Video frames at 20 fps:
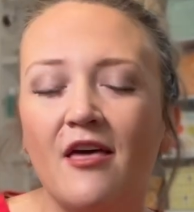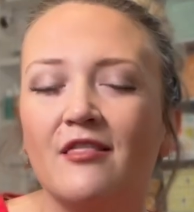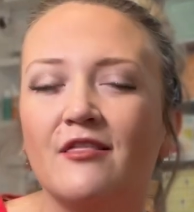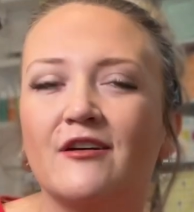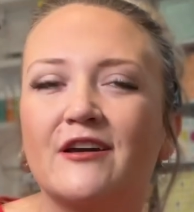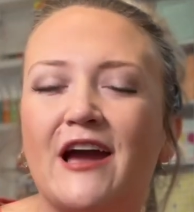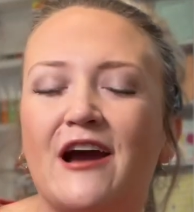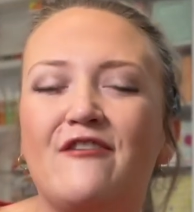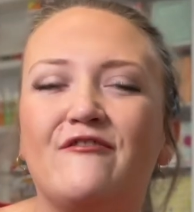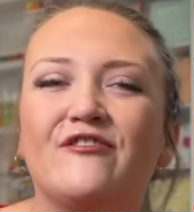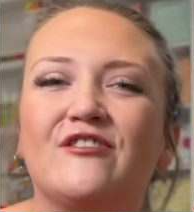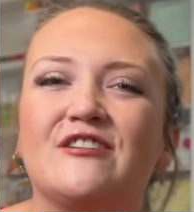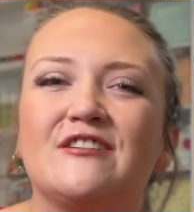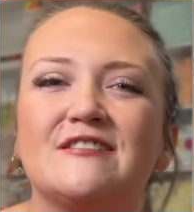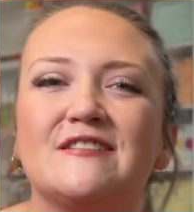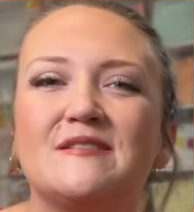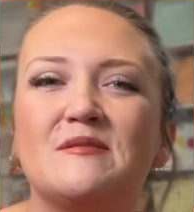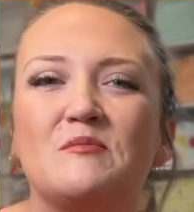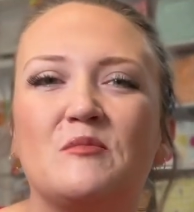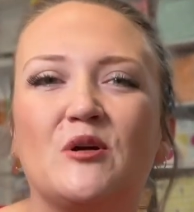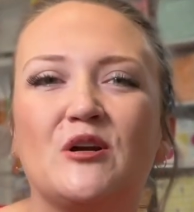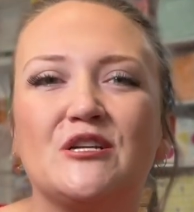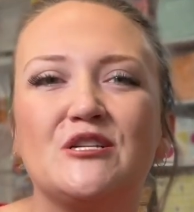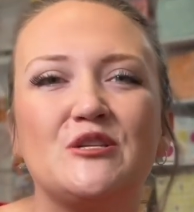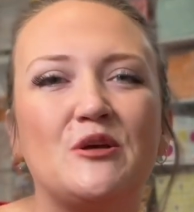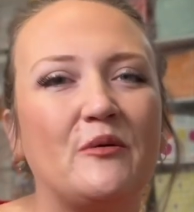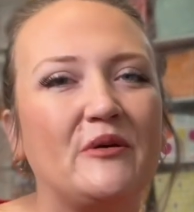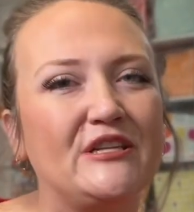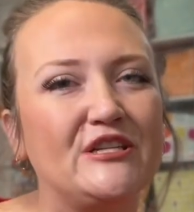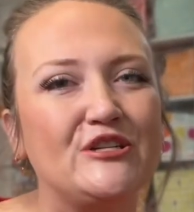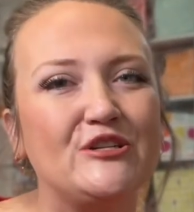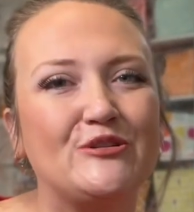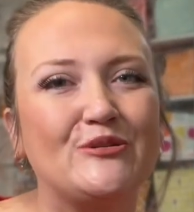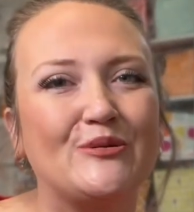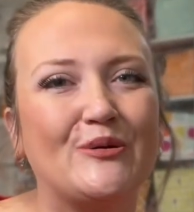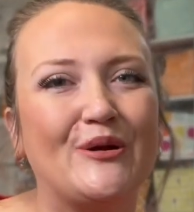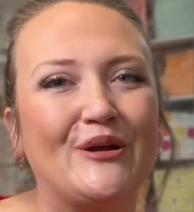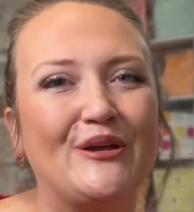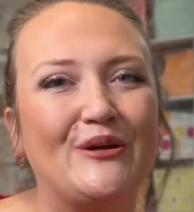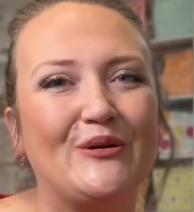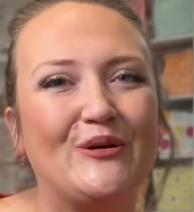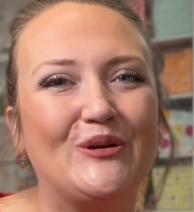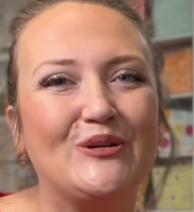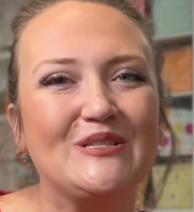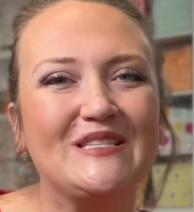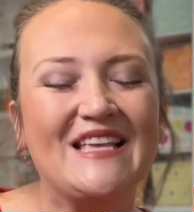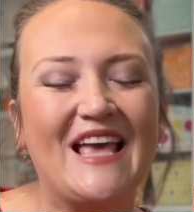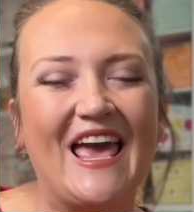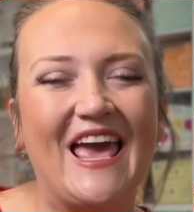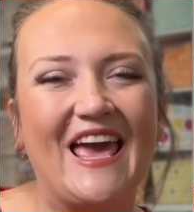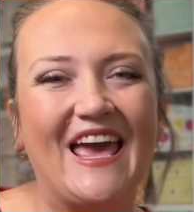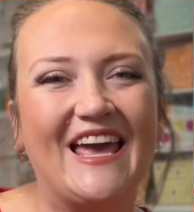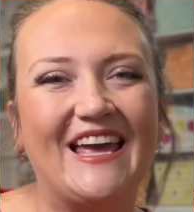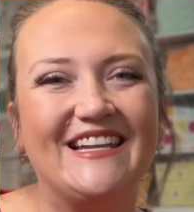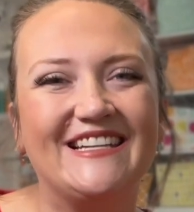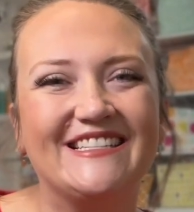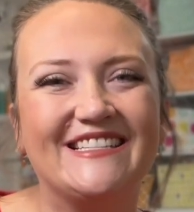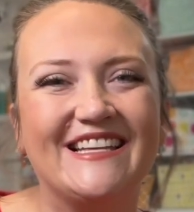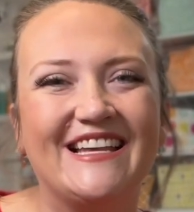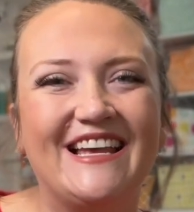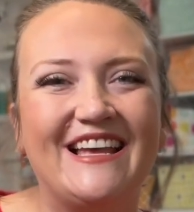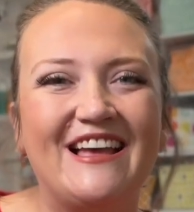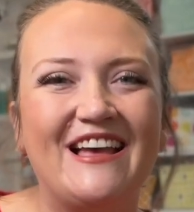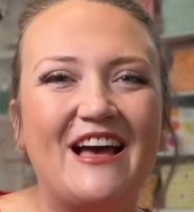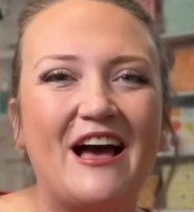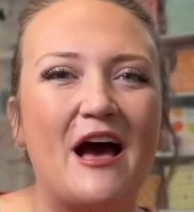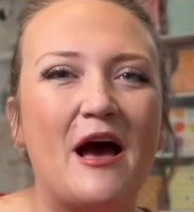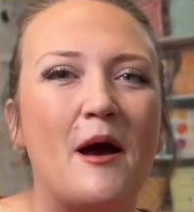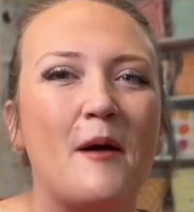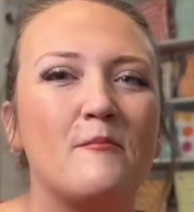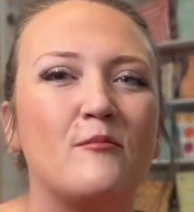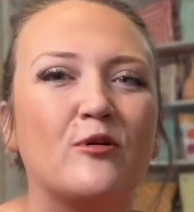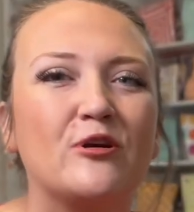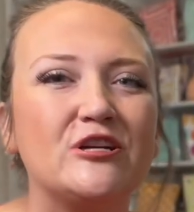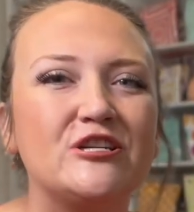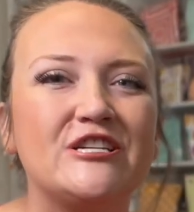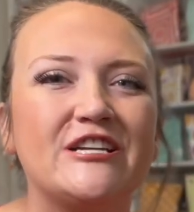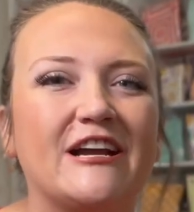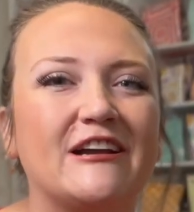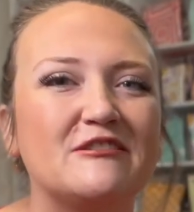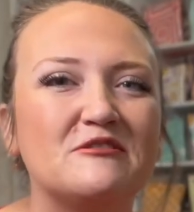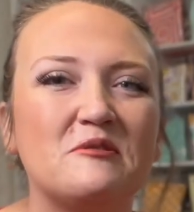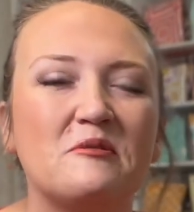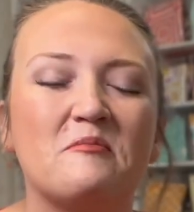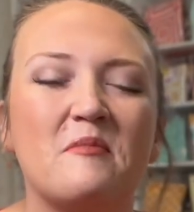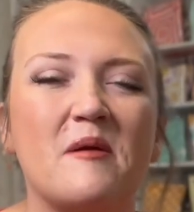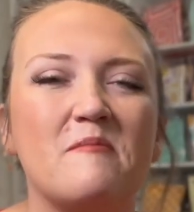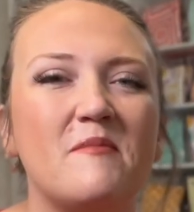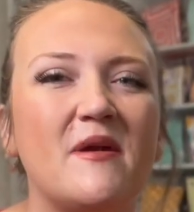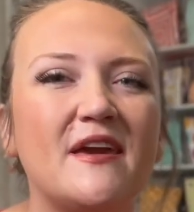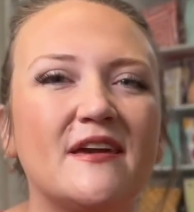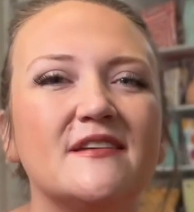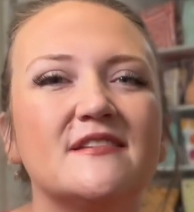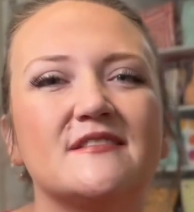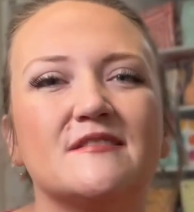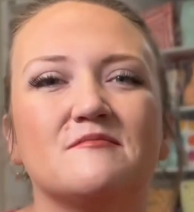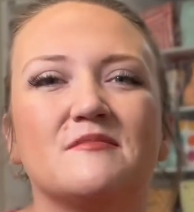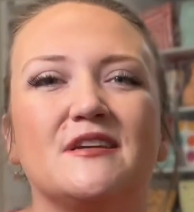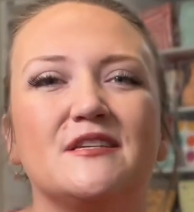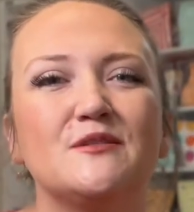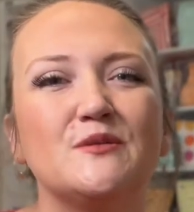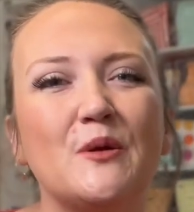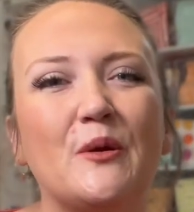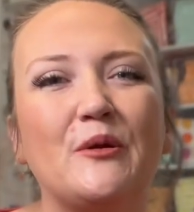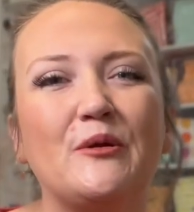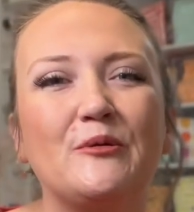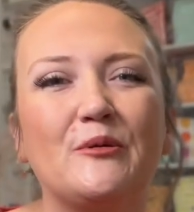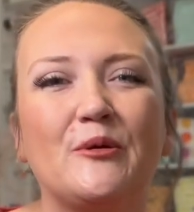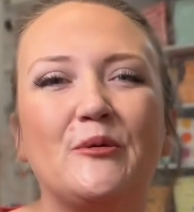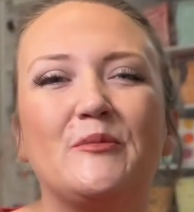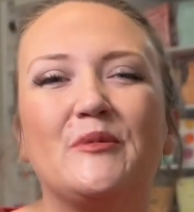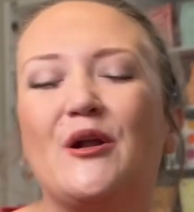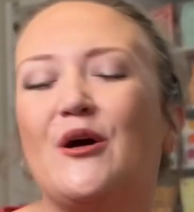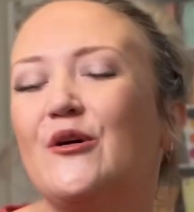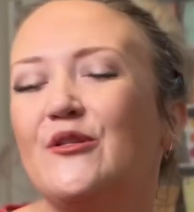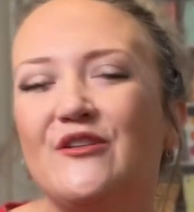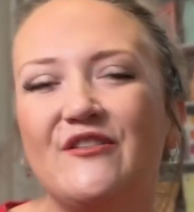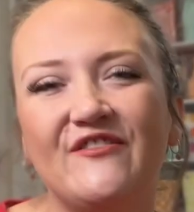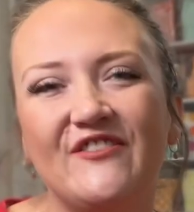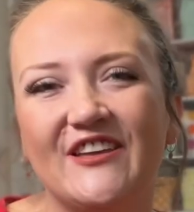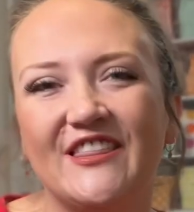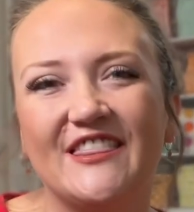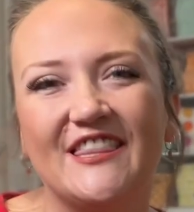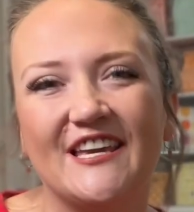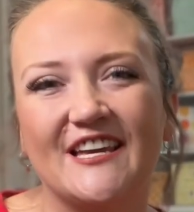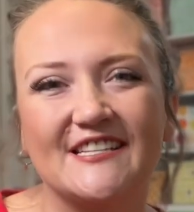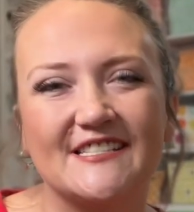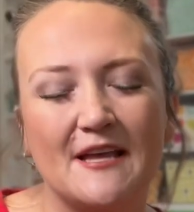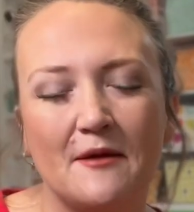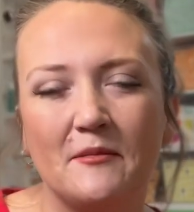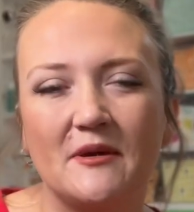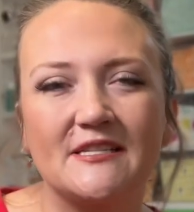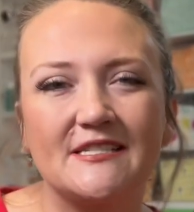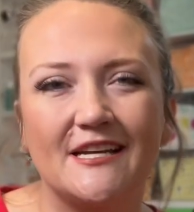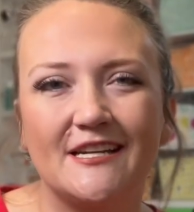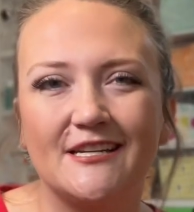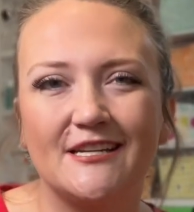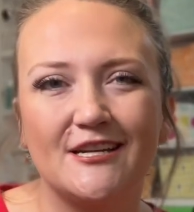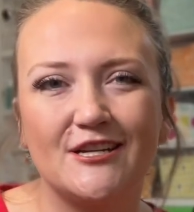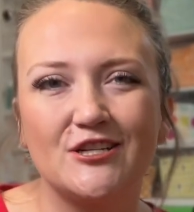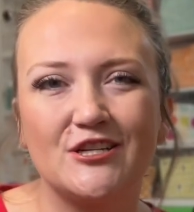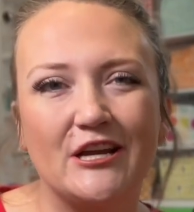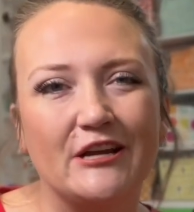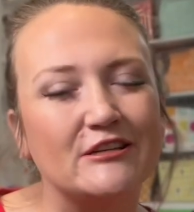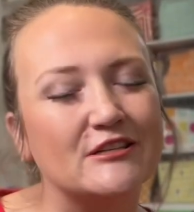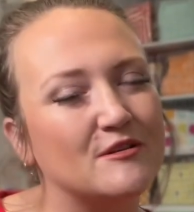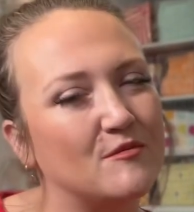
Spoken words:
Look out for some more sewing tutorials and more shares with my makes and my sewing room and all the fun things. I'm excited to share some